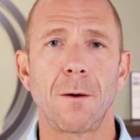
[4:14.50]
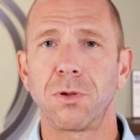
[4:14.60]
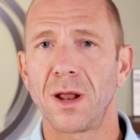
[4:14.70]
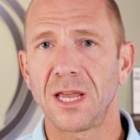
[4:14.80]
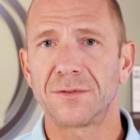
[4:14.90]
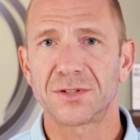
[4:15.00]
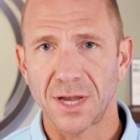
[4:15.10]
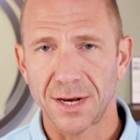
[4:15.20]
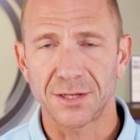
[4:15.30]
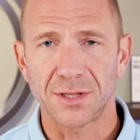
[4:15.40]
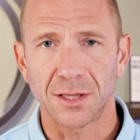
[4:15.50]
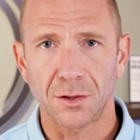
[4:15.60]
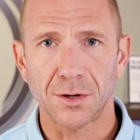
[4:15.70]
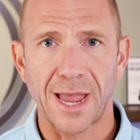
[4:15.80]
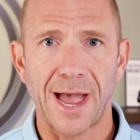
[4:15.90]
are plenty of studies that
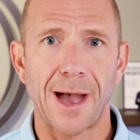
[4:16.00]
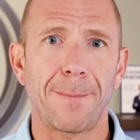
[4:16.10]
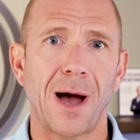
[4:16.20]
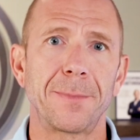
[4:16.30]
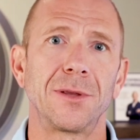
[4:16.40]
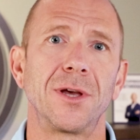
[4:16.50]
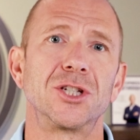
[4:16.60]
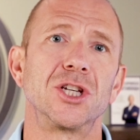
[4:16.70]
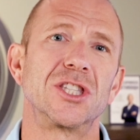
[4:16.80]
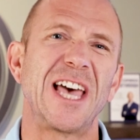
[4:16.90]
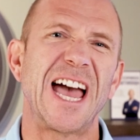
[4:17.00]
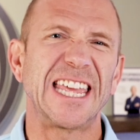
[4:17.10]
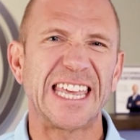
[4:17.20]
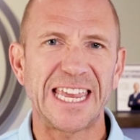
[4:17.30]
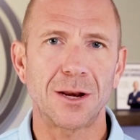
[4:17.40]
look at populations
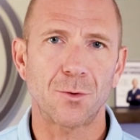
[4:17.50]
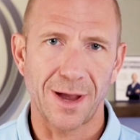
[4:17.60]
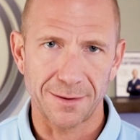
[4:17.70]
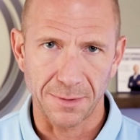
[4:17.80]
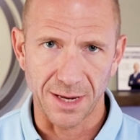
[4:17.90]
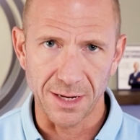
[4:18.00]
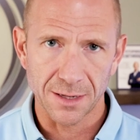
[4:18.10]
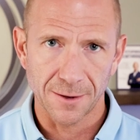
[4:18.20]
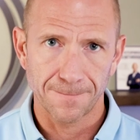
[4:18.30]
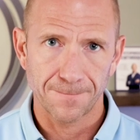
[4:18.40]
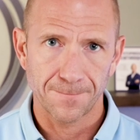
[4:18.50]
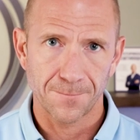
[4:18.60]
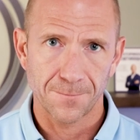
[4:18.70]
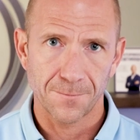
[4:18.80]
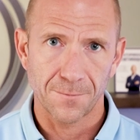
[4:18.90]
that eat red meat,
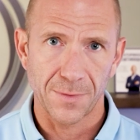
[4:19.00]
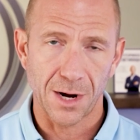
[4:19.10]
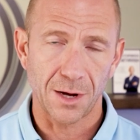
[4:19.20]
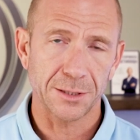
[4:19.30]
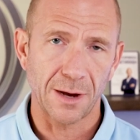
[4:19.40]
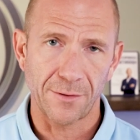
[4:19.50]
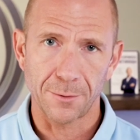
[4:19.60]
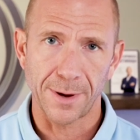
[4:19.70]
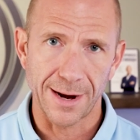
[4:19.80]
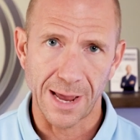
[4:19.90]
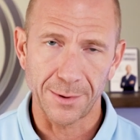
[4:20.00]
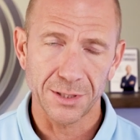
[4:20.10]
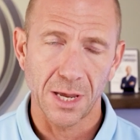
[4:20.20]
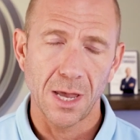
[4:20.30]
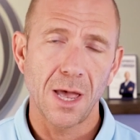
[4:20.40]
that also have other bad
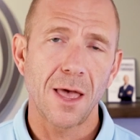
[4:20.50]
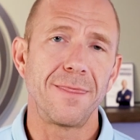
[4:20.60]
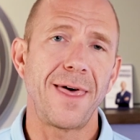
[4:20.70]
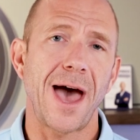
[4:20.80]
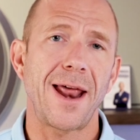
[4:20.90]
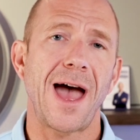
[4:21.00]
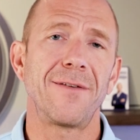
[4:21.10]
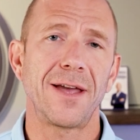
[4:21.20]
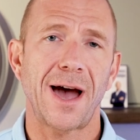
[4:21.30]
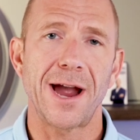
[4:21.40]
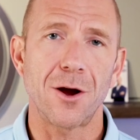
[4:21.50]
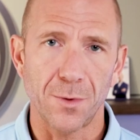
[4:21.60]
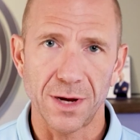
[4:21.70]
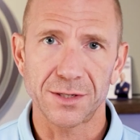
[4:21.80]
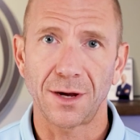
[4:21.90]
habits, that have a higher
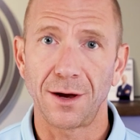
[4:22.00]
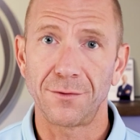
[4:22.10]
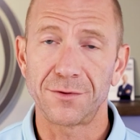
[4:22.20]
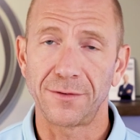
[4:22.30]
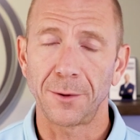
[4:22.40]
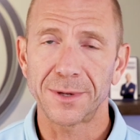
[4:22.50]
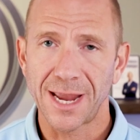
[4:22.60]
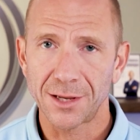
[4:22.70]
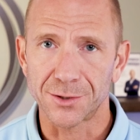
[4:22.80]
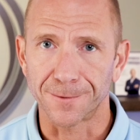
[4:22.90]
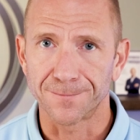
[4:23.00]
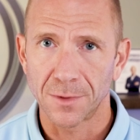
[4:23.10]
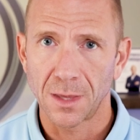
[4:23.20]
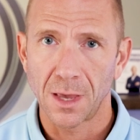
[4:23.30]
risk of developing cancer.